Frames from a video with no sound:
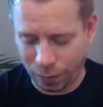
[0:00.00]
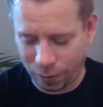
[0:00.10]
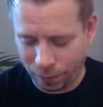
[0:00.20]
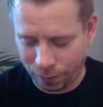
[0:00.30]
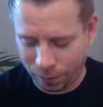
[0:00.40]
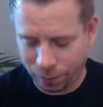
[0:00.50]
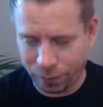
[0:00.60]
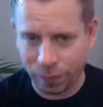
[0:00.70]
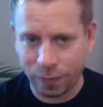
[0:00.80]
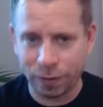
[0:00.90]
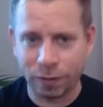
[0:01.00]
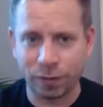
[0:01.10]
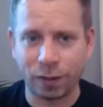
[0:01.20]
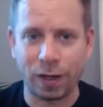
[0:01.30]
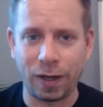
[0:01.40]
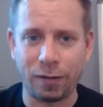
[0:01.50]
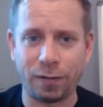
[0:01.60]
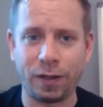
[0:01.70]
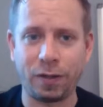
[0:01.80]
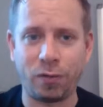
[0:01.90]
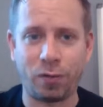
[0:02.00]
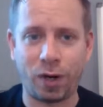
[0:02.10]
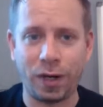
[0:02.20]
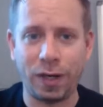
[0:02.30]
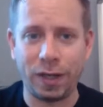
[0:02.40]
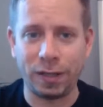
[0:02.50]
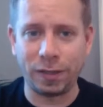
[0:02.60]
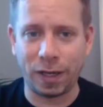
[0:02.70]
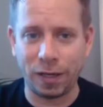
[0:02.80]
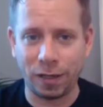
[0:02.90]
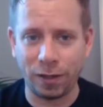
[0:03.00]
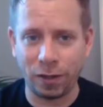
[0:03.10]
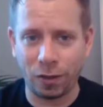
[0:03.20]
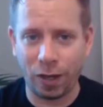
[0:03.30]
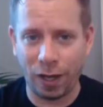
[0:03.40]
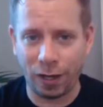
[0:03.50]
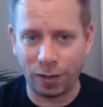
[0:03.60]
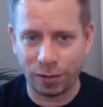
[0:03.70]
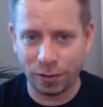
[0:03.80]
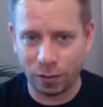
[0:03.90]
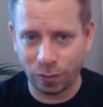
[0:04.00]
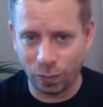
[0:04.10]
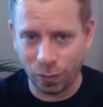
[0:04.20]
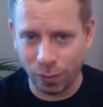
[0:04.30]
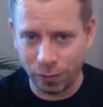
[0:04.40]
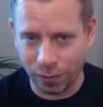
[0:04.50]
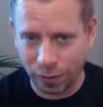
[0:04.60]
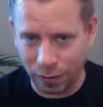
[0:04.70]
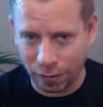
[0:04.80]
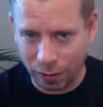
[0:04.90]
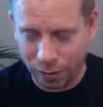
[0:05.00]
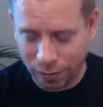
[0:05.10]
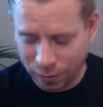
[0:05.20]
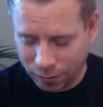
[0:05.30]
Okay. So lifting the right knee and taking your head towards the knee